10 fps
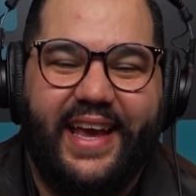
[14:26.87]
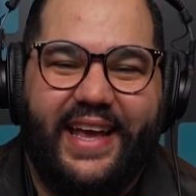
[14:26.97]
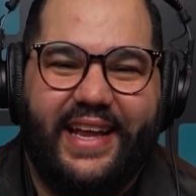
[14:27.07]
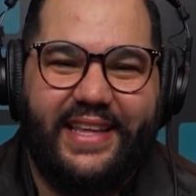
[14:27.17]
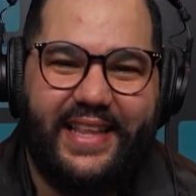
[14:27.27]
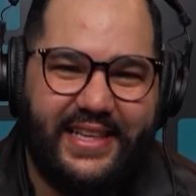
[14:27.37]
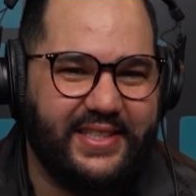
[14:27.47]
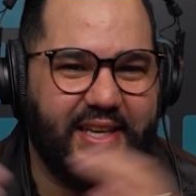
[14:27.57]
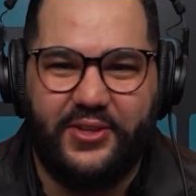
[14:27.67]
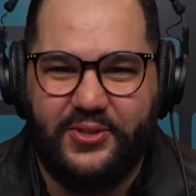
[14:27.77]
And I think that's
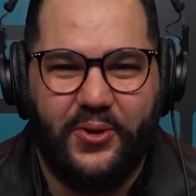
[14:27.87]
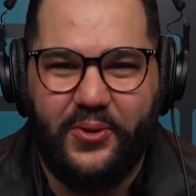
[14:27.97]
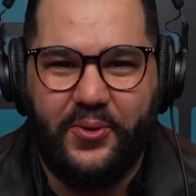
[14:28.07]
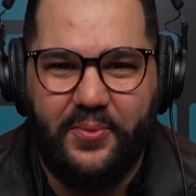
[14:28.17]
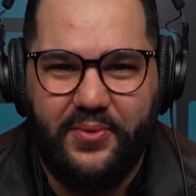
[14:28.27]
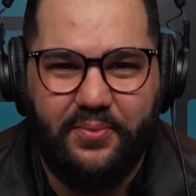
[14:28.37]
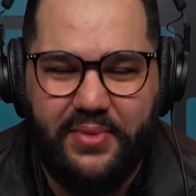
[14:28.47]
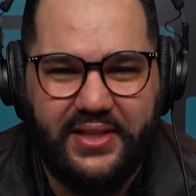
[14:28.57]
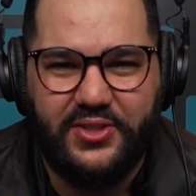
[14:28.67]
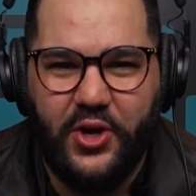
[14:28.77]
like the total
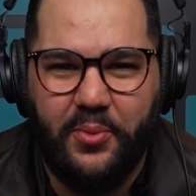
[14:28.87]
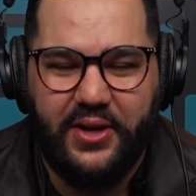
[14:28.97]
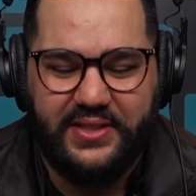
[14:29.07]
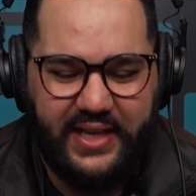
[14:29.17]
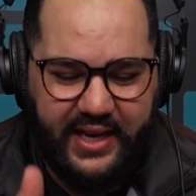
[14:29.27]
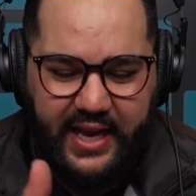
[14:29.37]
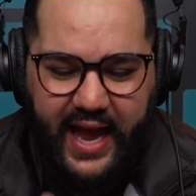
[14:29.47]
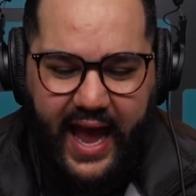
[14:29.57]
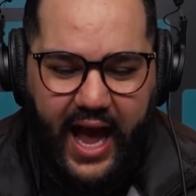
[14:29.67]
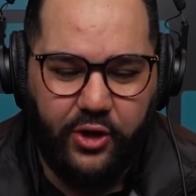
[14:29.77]
misnomer. It's like,
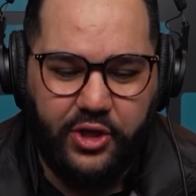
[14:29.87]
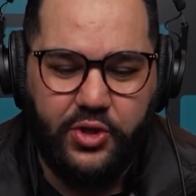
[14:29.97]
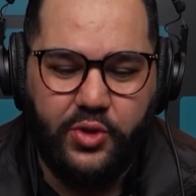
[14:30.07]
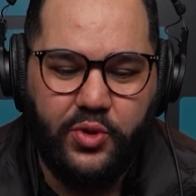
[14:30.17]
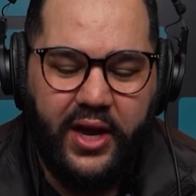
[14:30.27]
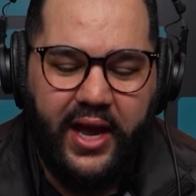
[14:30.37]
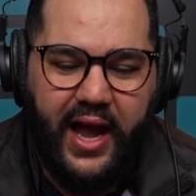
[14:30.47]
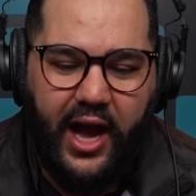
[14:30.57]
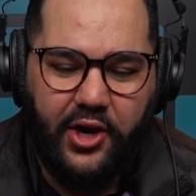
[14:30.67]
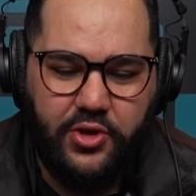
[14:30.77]
how do you
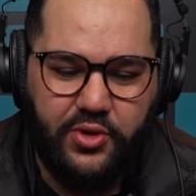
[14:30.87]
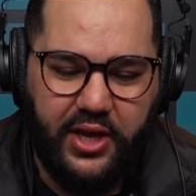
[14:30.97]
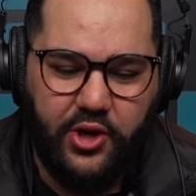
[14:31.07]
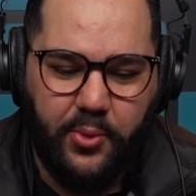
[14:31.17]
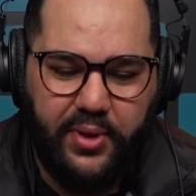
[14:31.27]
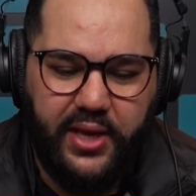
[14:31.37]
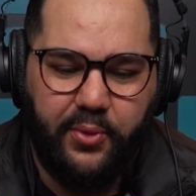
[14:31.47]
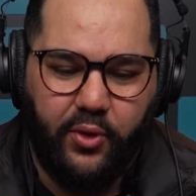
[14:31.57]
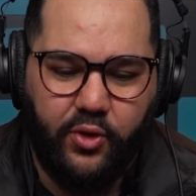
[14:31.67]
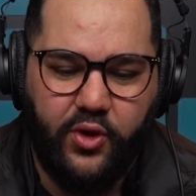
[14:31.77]
get your
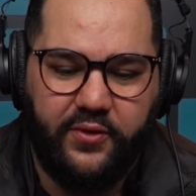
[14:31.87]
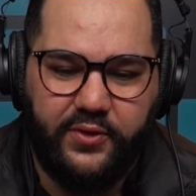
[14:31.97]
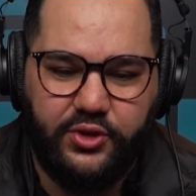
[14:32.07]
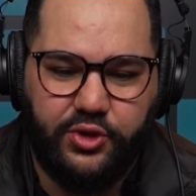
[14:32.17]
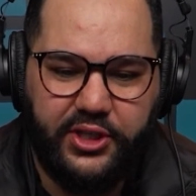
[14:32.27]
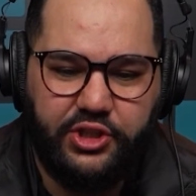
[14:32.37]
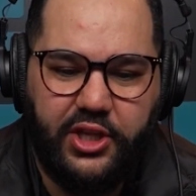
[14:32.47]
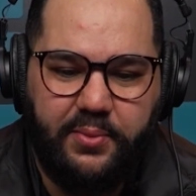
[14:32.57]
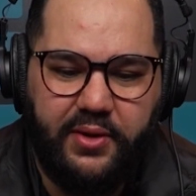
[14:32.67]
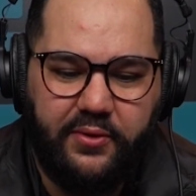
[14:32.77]
people who have
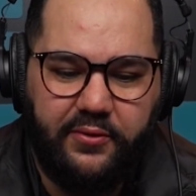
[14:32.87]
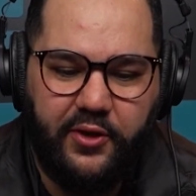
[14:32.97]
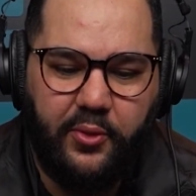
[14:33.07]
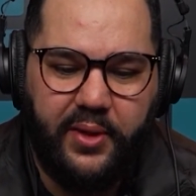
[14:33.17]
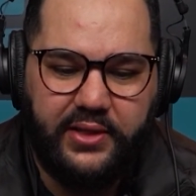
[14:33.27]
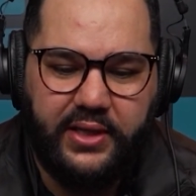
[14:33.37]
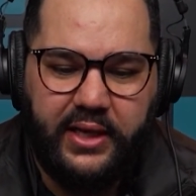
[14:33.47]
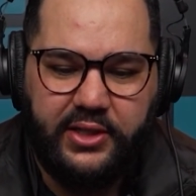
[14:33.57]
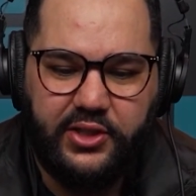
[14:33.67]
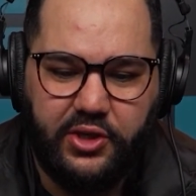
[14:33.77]
traditionally been fulfillment
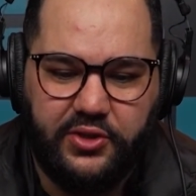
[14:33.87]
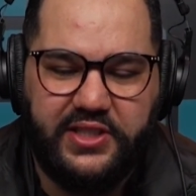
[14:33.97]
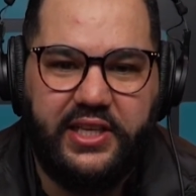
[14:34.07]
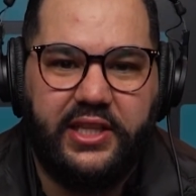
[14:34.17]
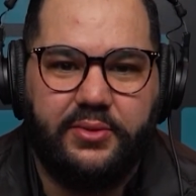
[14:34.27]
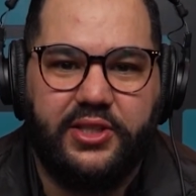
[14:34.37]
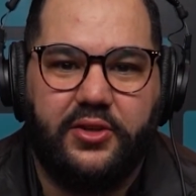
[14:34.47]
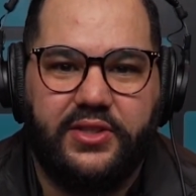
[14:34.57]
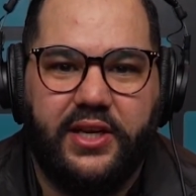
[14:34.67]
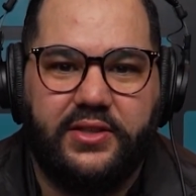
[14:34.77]
to start seeing
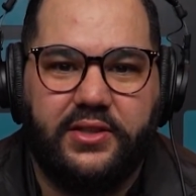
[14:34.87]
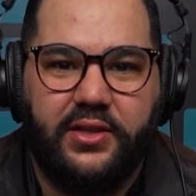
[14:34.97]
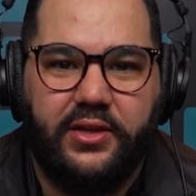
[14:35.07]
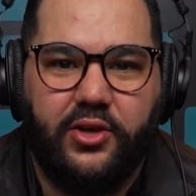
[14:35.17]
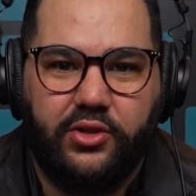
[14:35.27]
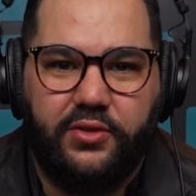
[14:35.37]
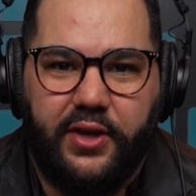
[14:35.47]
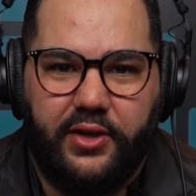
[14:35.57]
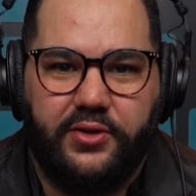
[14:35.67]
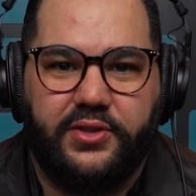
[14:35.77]
themselves as
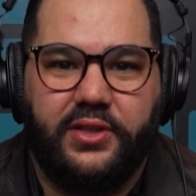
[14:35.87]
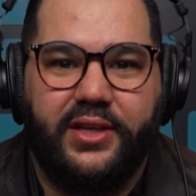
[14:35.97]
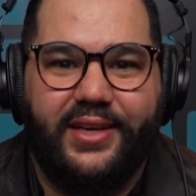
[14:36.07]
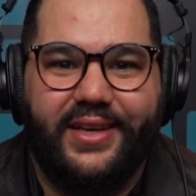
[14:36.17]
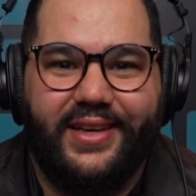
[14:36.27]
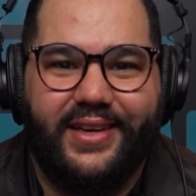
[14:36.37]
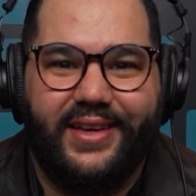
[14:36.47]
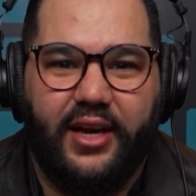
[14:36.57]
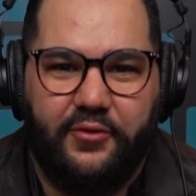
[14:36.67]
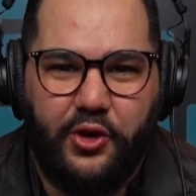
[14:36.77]
cultivators
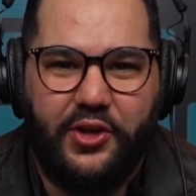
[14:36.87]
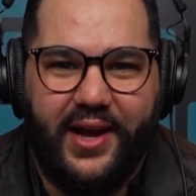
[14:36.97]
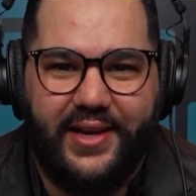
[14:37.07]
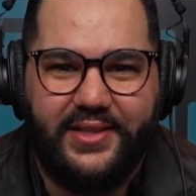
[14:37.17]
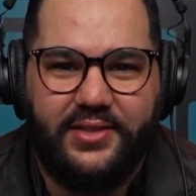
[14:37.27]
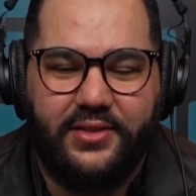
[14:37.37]
of your clients?